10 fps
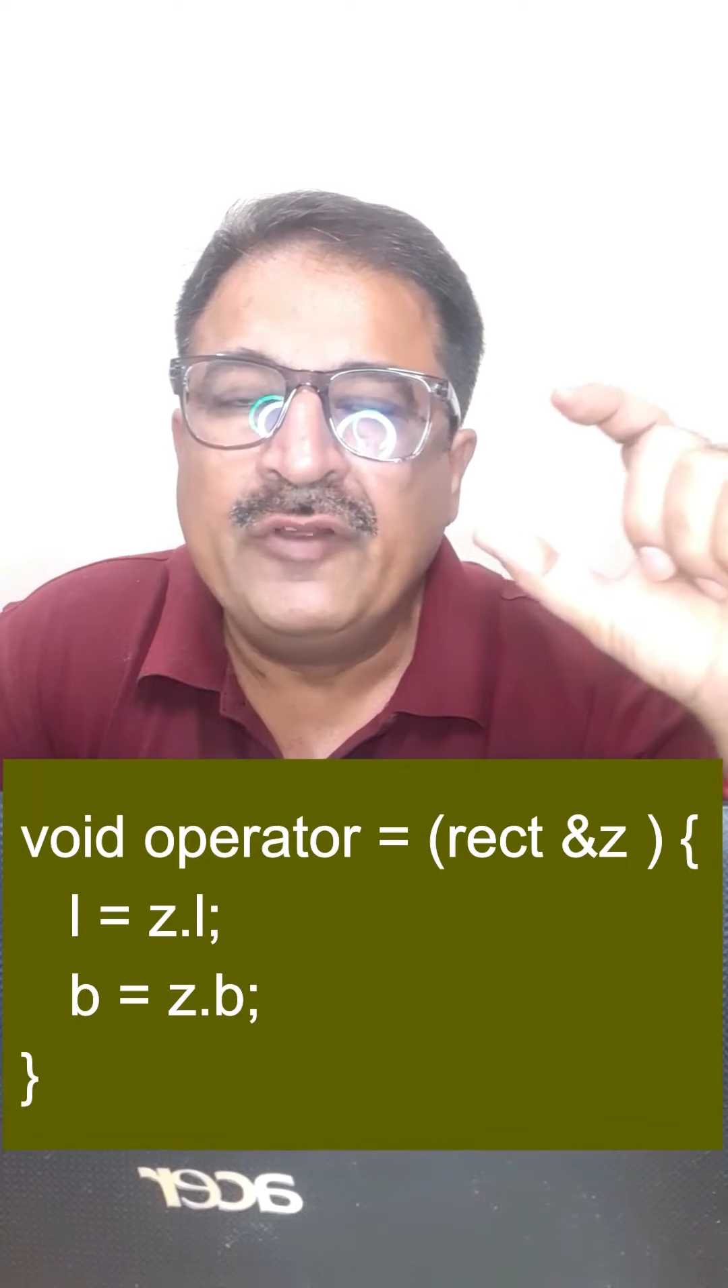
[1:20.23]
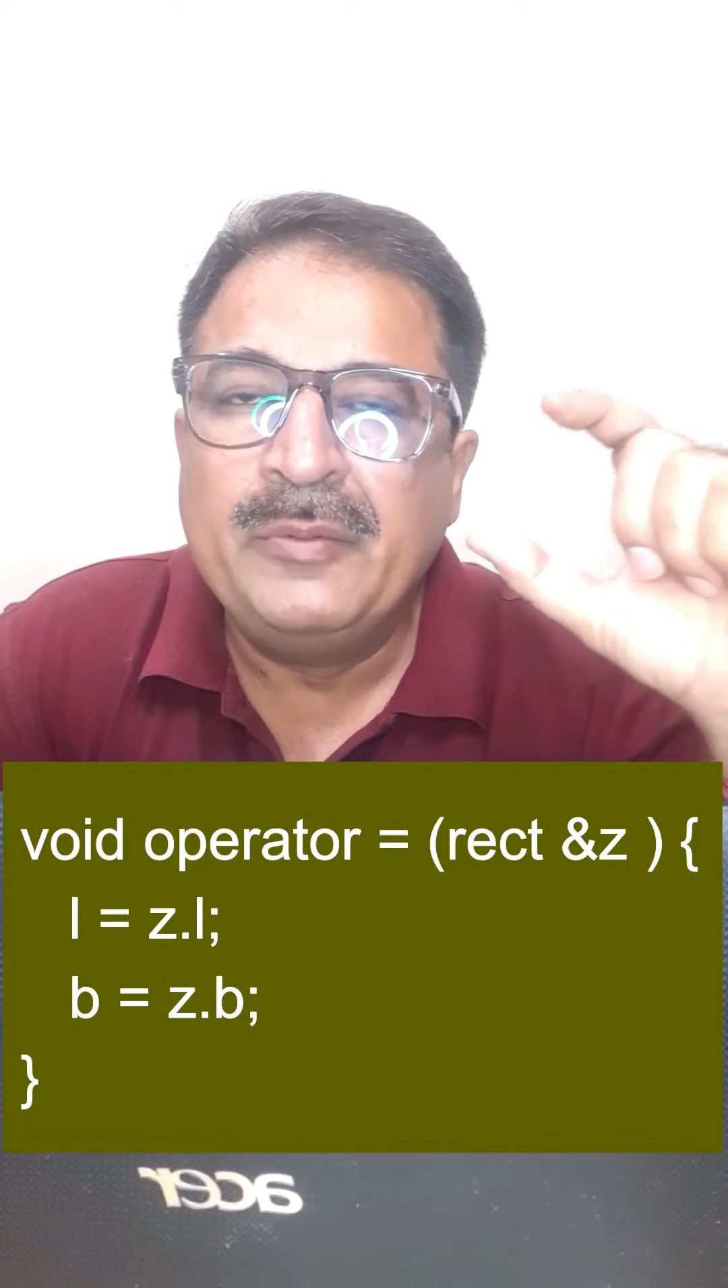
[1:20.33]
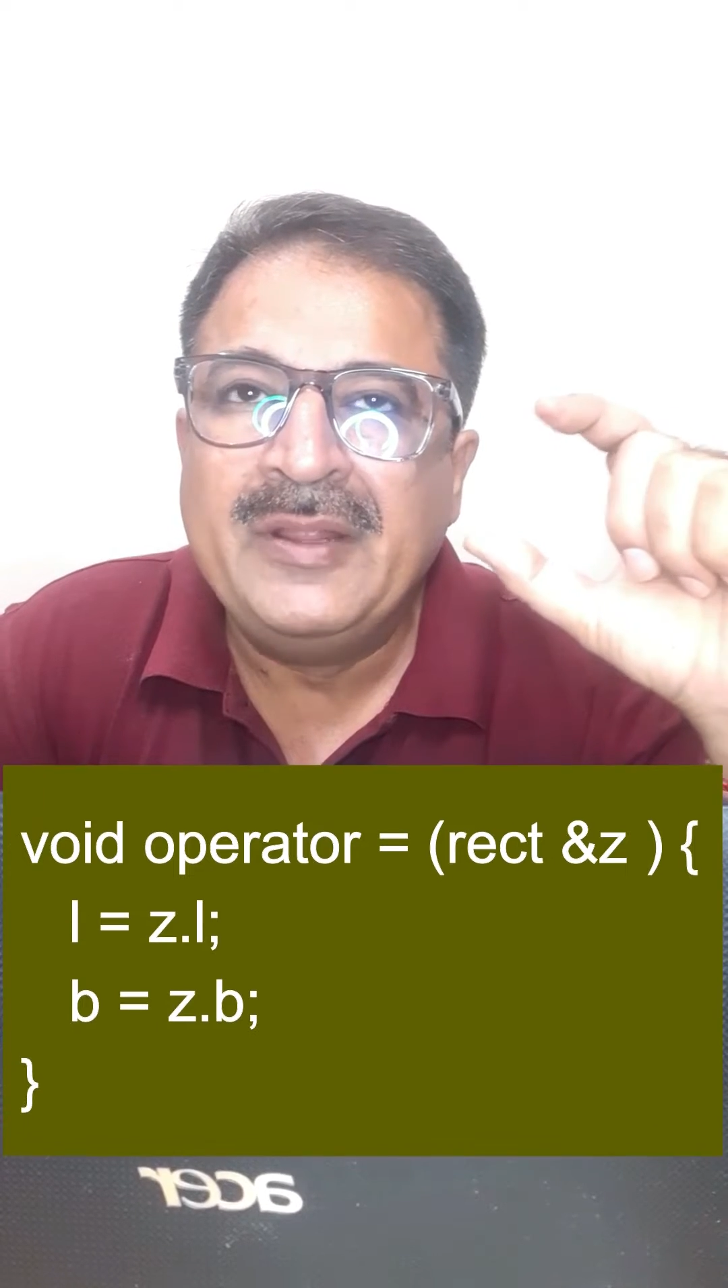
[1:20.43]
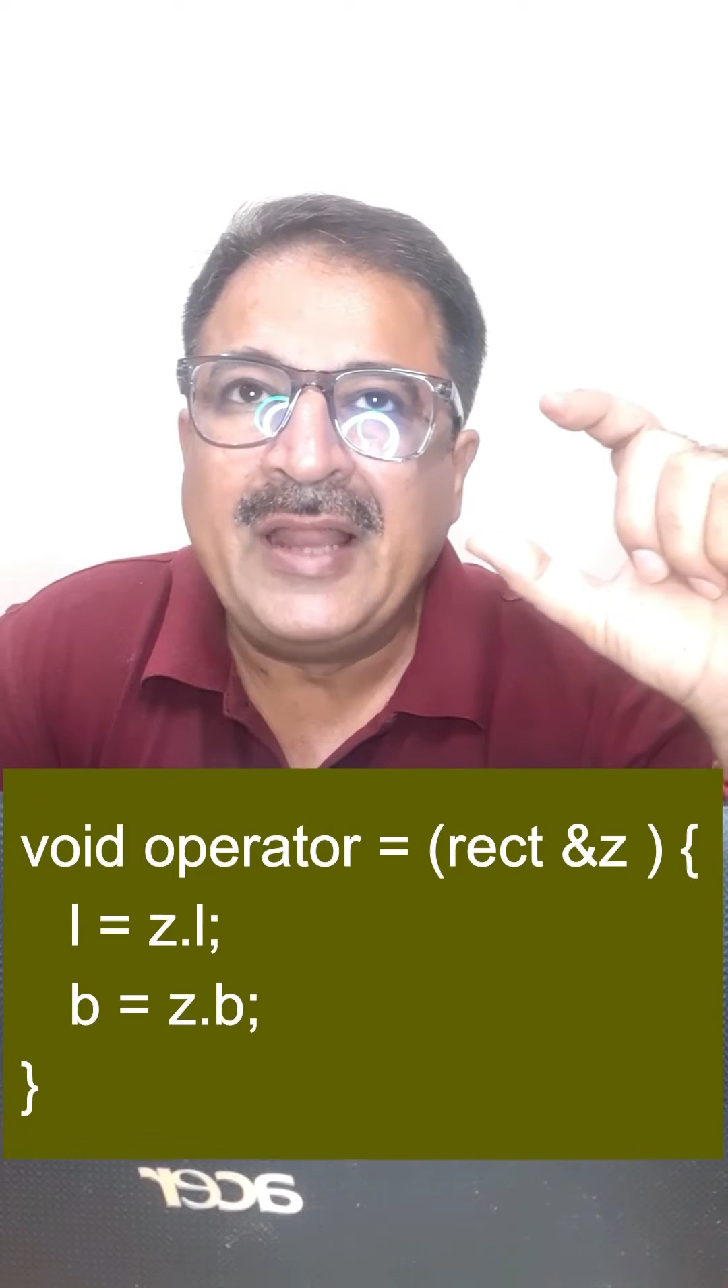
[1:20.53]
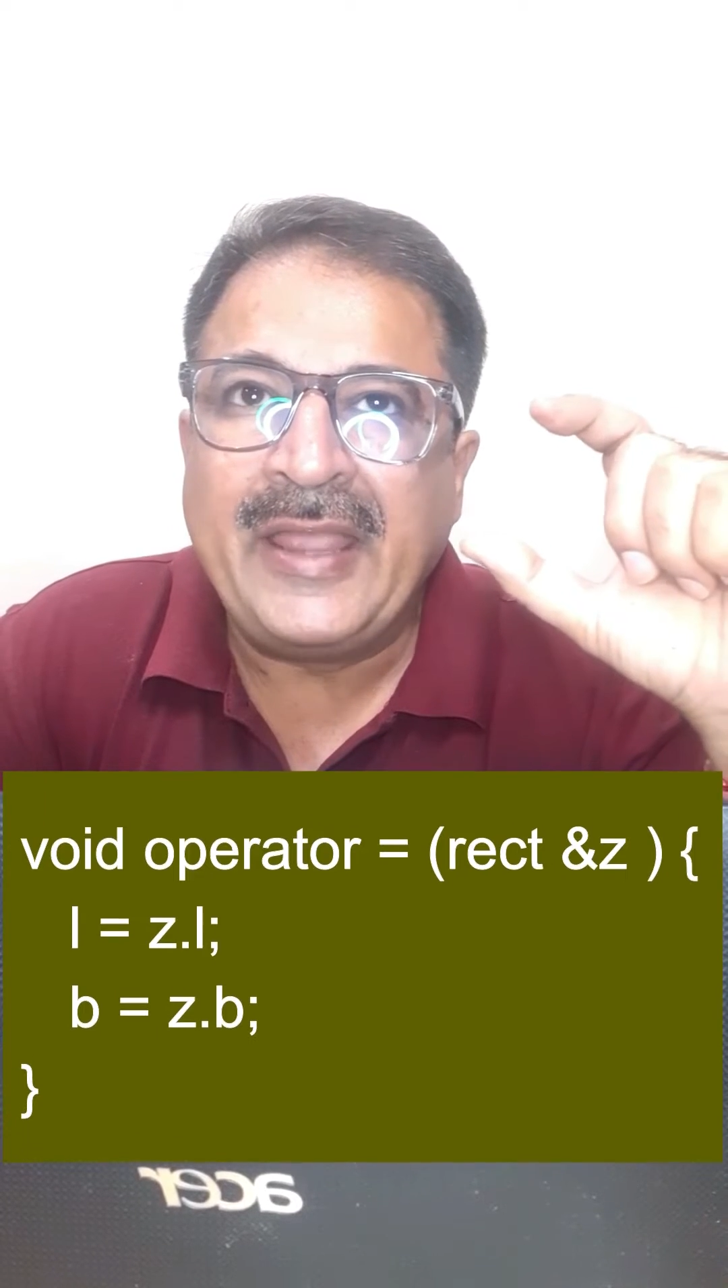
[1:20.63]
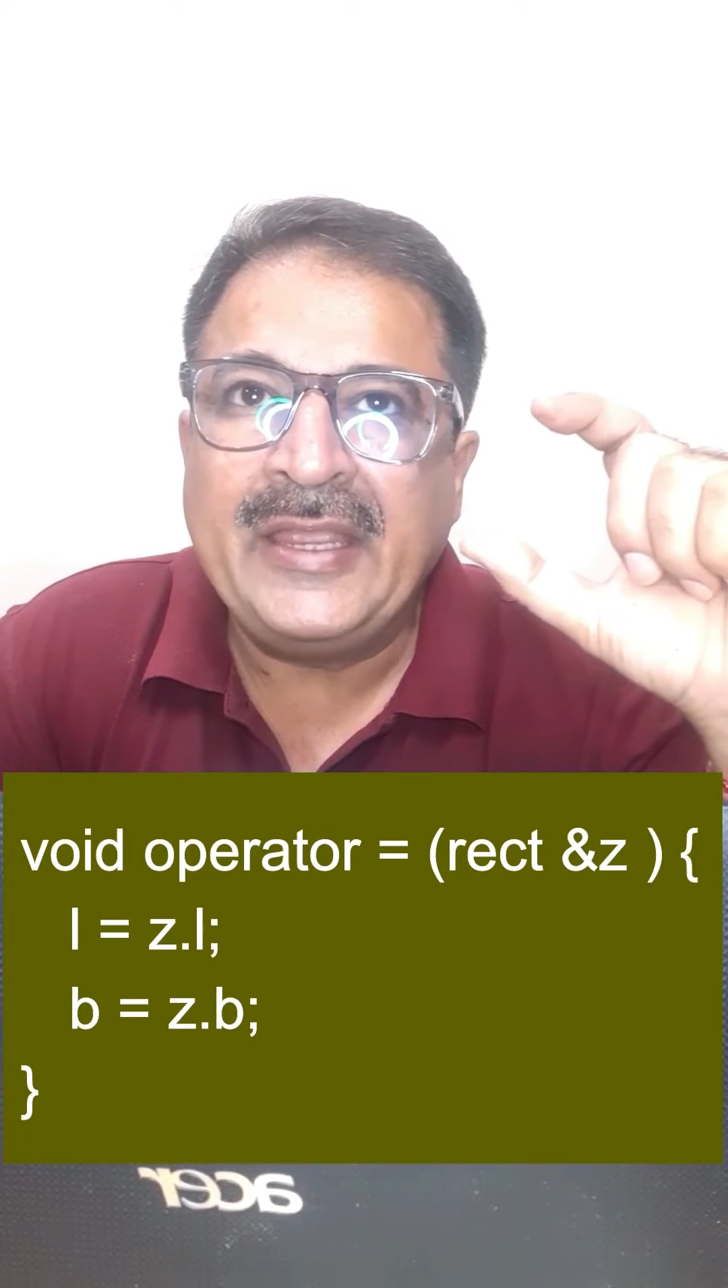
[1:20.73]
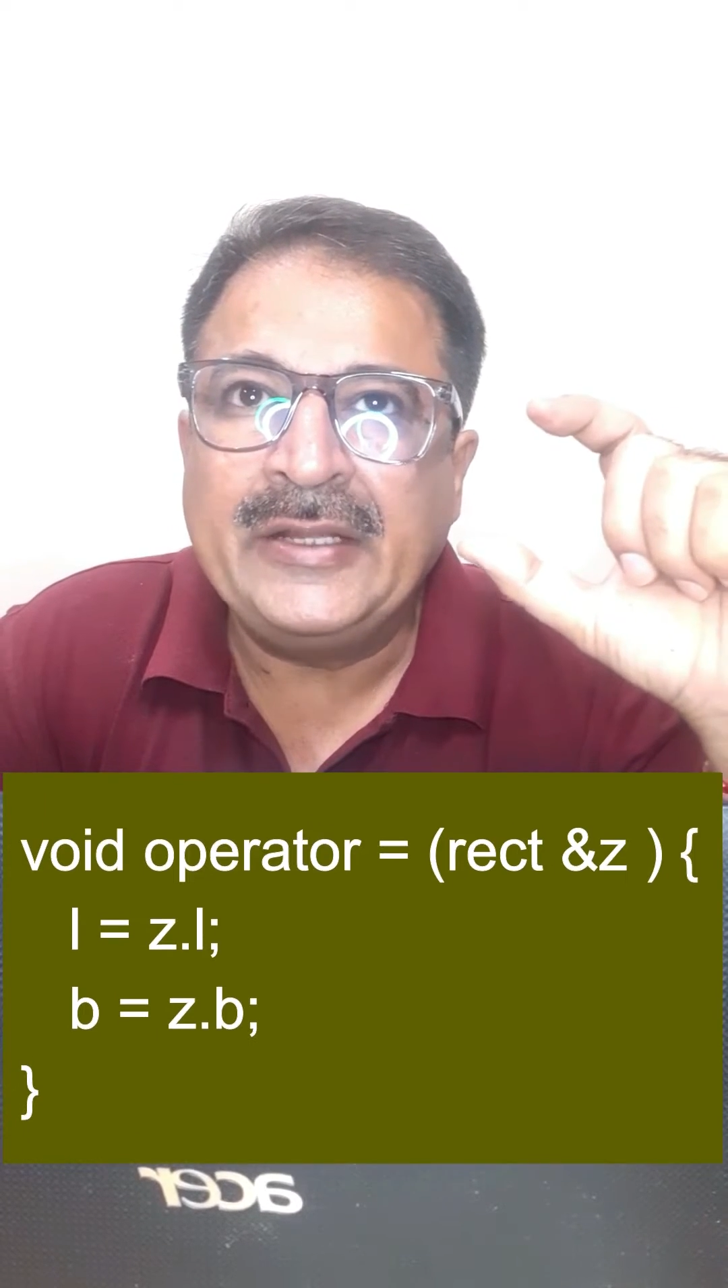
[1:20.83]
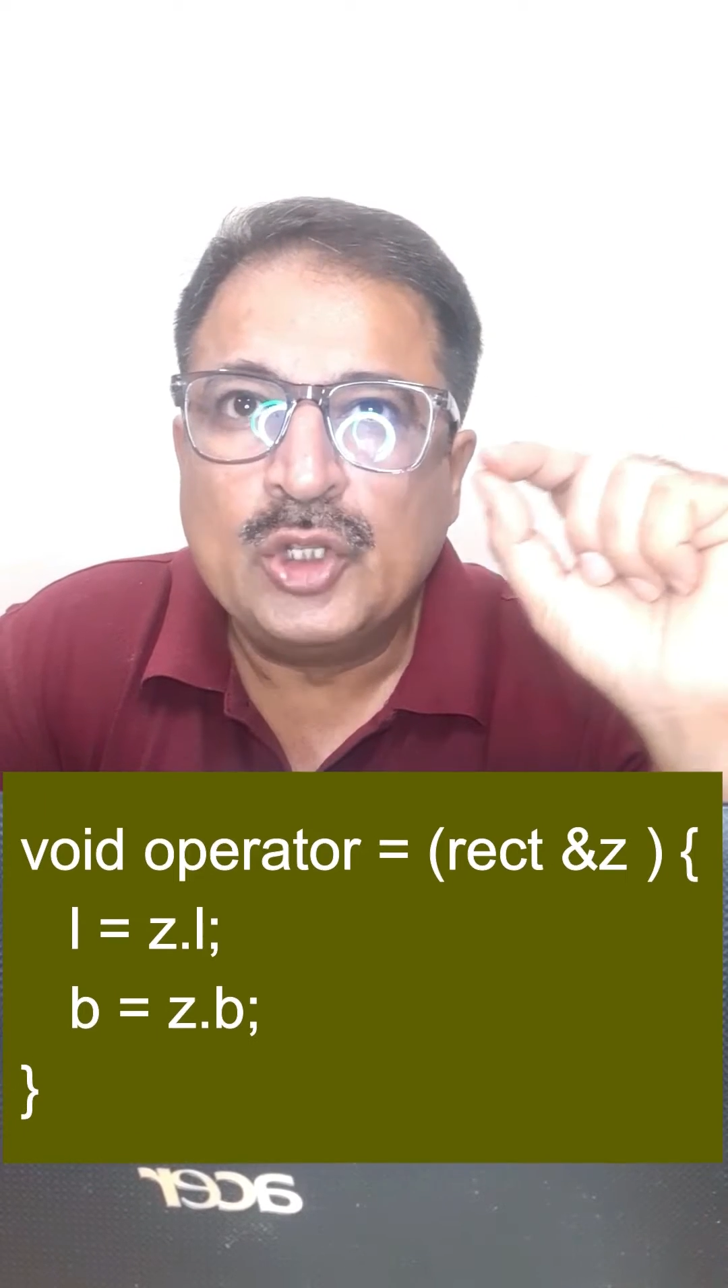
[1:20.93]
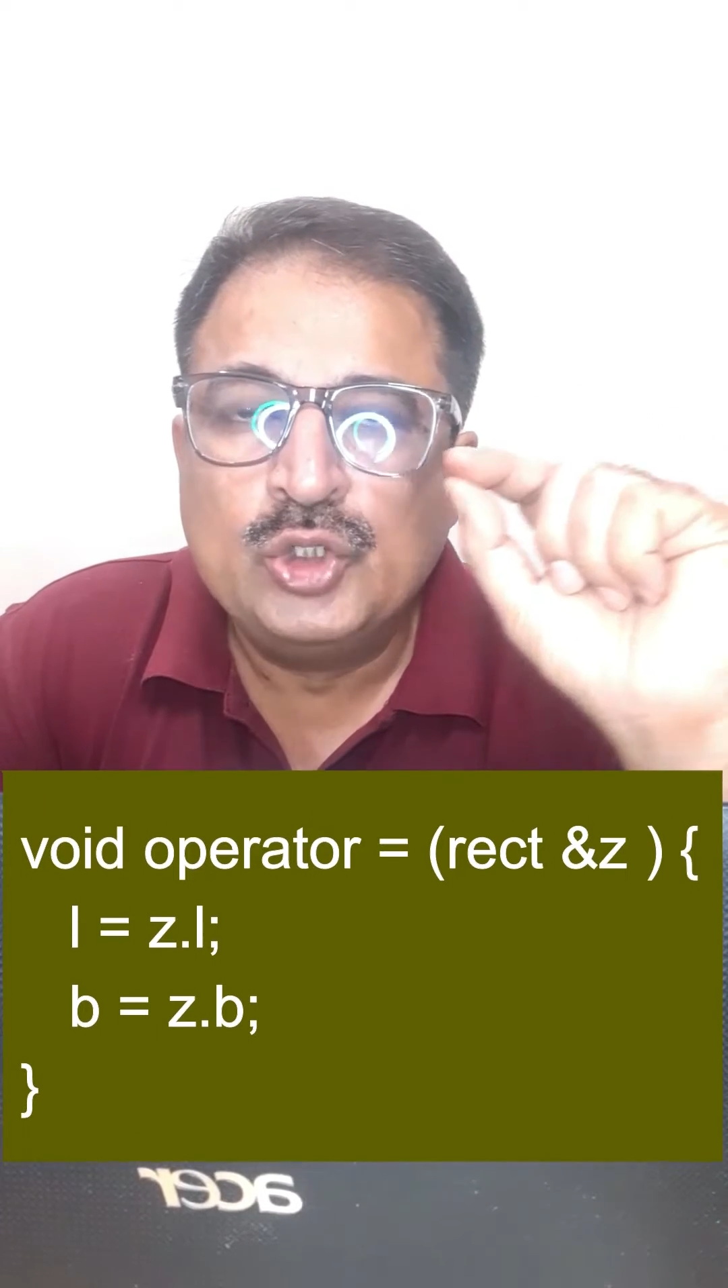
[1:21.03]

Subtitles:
will be like,